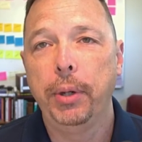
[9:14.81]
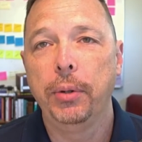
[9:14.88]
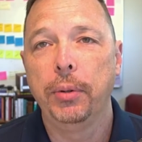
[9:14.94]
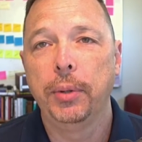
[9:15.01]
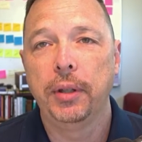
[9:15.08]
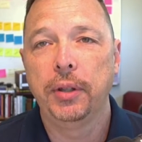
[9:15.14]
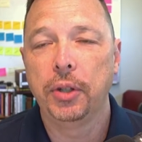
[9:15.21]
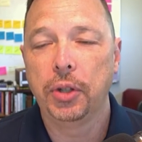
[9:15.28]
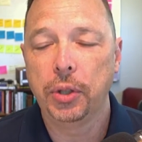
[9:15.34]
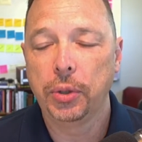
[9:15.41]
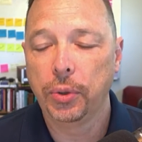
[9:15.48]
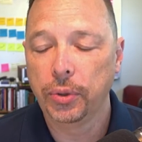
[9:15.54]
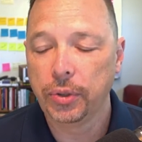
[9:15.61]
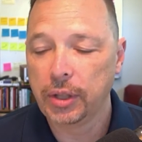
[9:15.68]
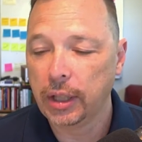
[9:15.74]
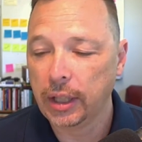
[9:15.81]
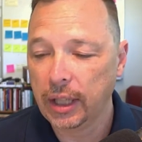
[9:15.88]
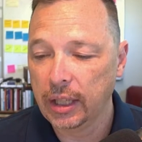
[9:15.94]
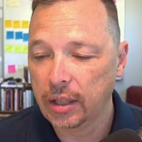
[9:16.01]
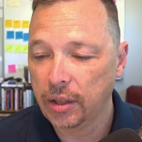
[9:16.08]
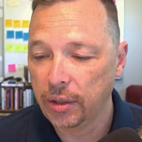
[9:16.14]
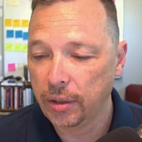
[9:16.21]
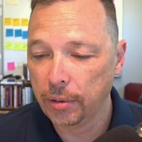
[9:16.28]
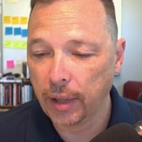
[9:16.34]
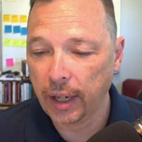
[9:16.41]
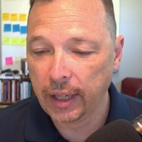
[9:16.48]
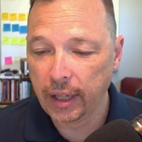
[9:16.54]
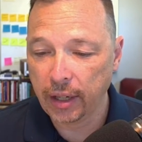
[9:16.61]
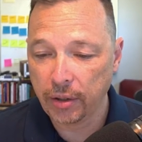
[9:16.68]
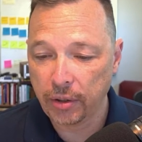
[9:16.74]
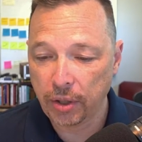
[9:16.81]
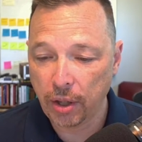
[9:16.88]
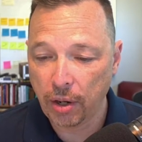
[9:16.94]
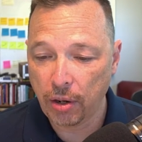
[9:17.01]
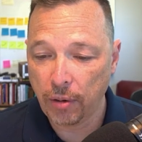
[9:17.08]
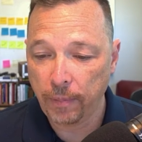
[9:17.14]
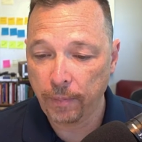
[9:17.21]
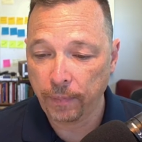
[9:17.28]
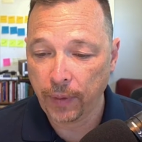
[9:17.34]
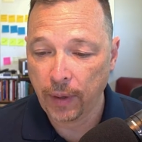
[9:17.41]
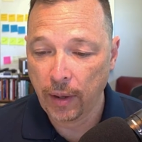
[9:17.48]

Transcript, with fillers: you with the tools to listen to the radio show.